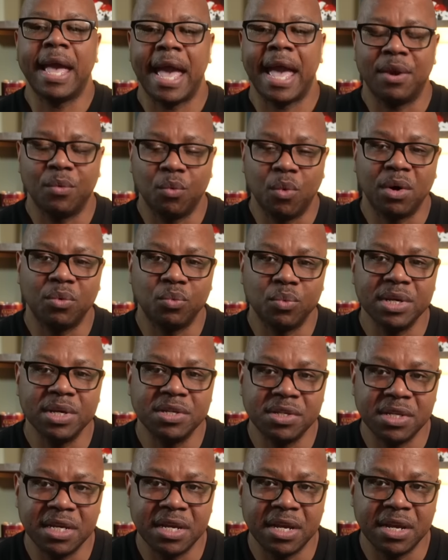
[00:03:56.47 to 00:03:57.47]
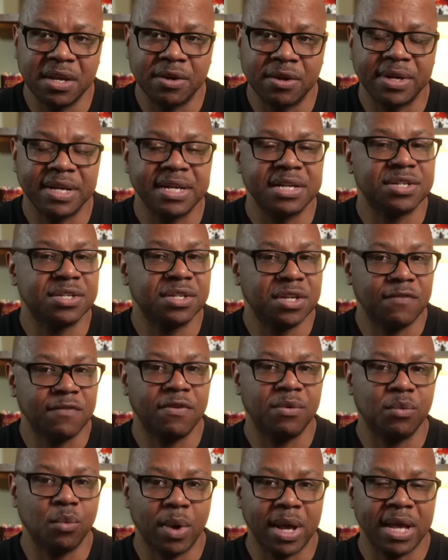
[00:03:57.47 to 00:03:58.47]
And what we see here is
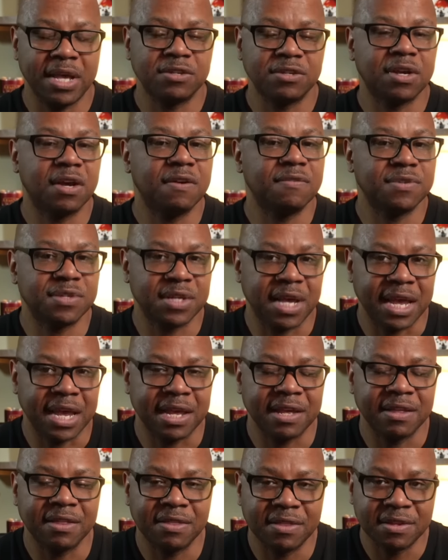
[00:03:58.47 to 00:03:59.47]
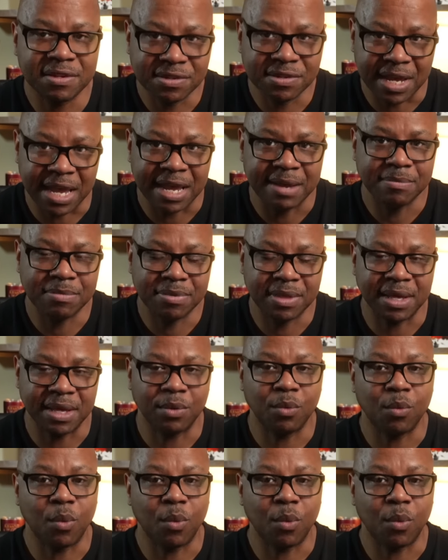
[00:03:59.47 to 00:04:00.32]
different ways of saying the same thing.